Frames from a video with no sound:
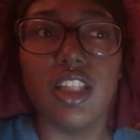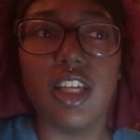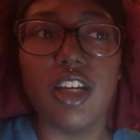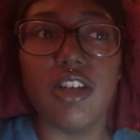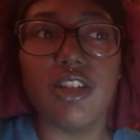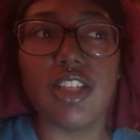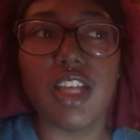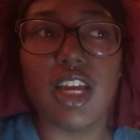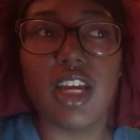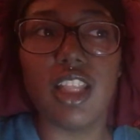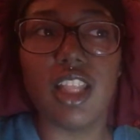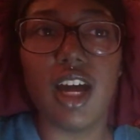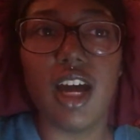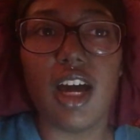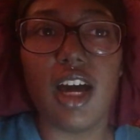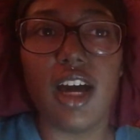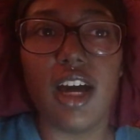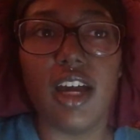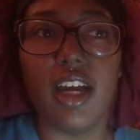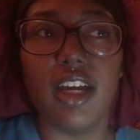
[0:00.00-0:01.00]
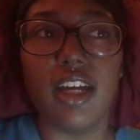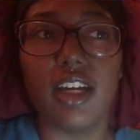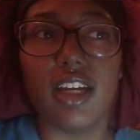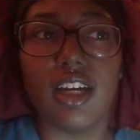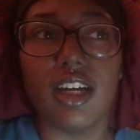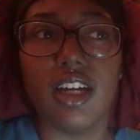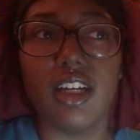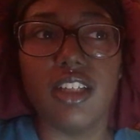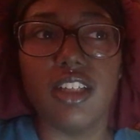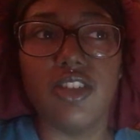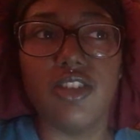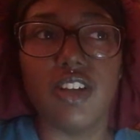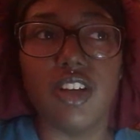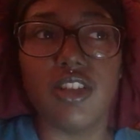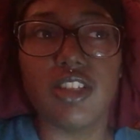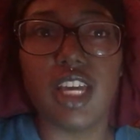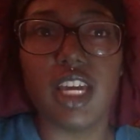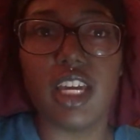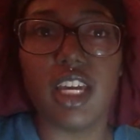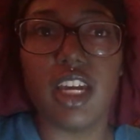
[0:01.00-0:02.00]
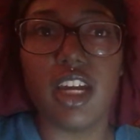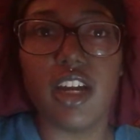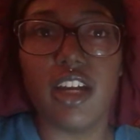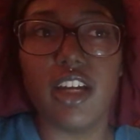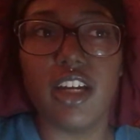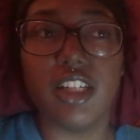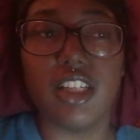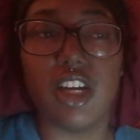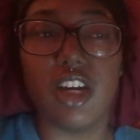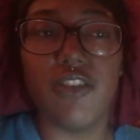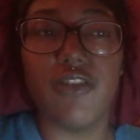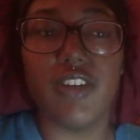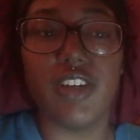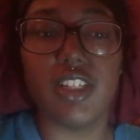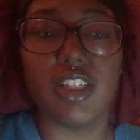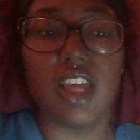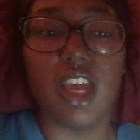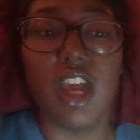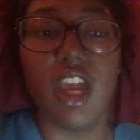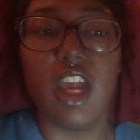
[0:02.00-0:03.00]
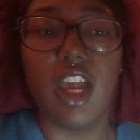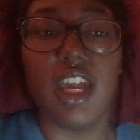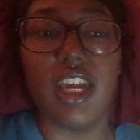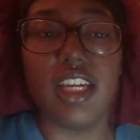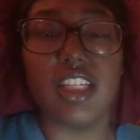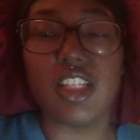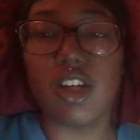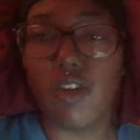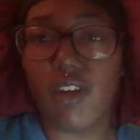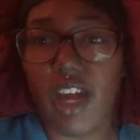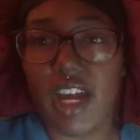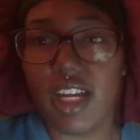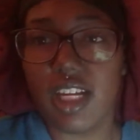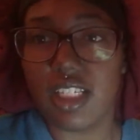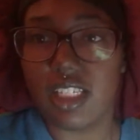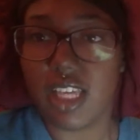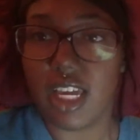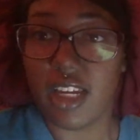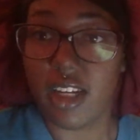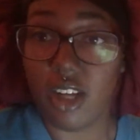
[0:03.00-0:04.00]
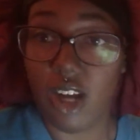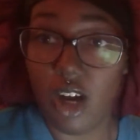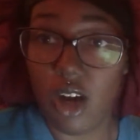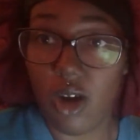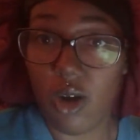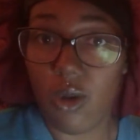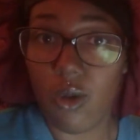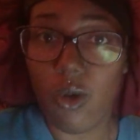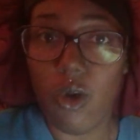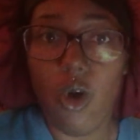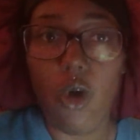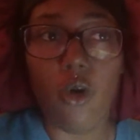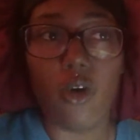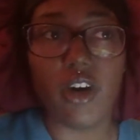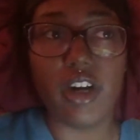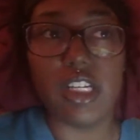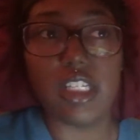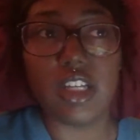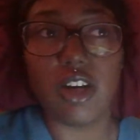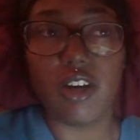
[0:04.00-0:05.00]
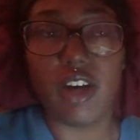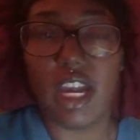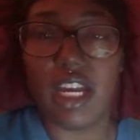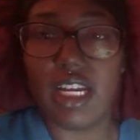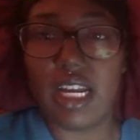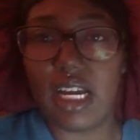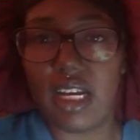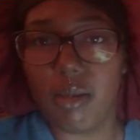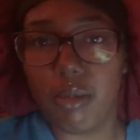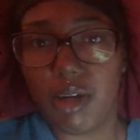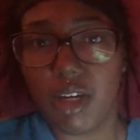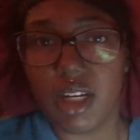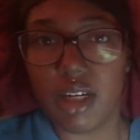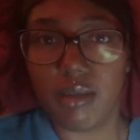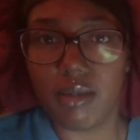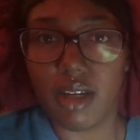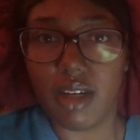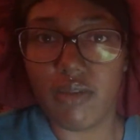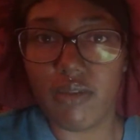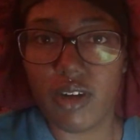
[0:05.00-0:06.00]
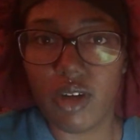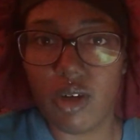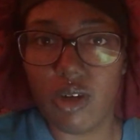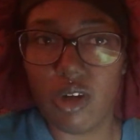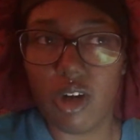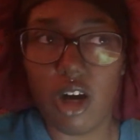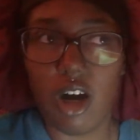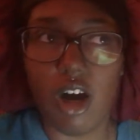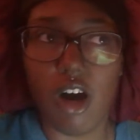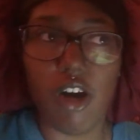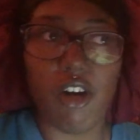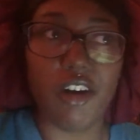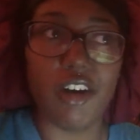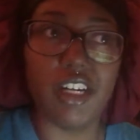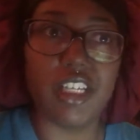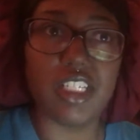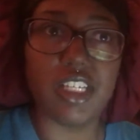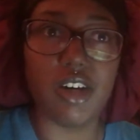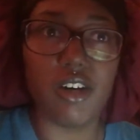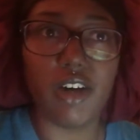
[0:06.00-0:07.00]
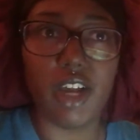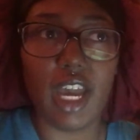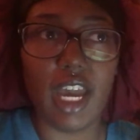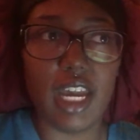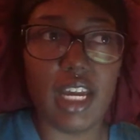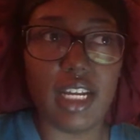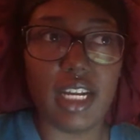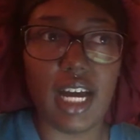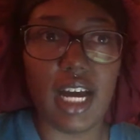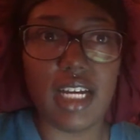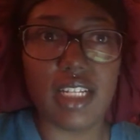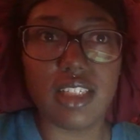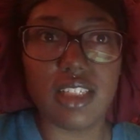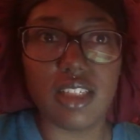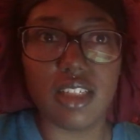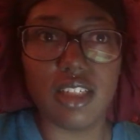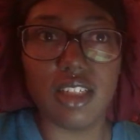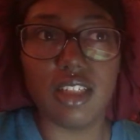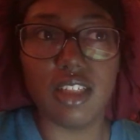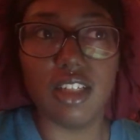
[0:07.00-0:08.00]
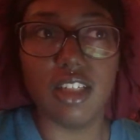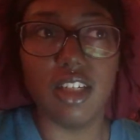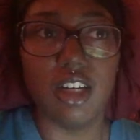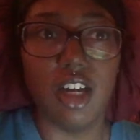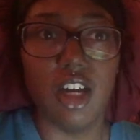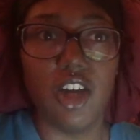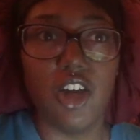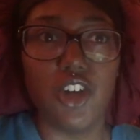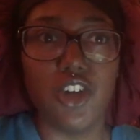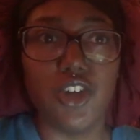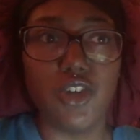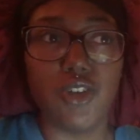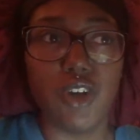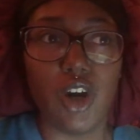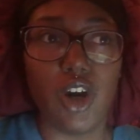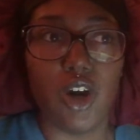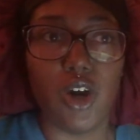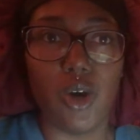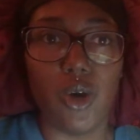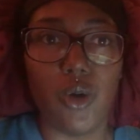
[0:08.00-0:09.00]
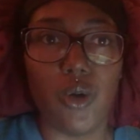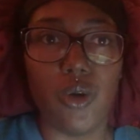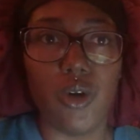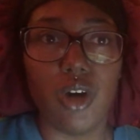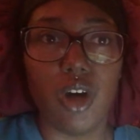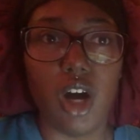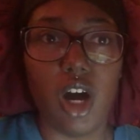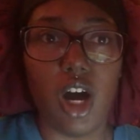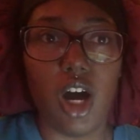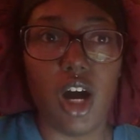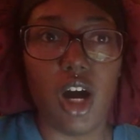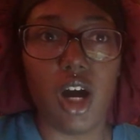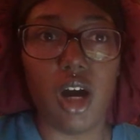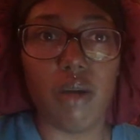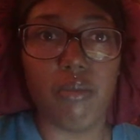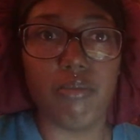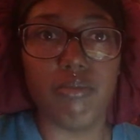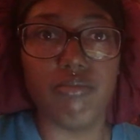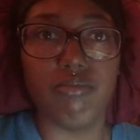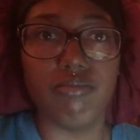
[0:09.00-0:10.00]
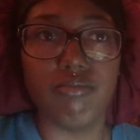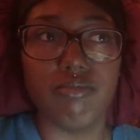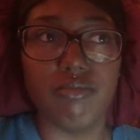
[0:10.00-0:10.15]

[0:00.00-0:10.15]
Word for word: they'll say like you know taking care of yourself is it's okay to say no or it's okay not to pick up that phone call or it's okay not to you know um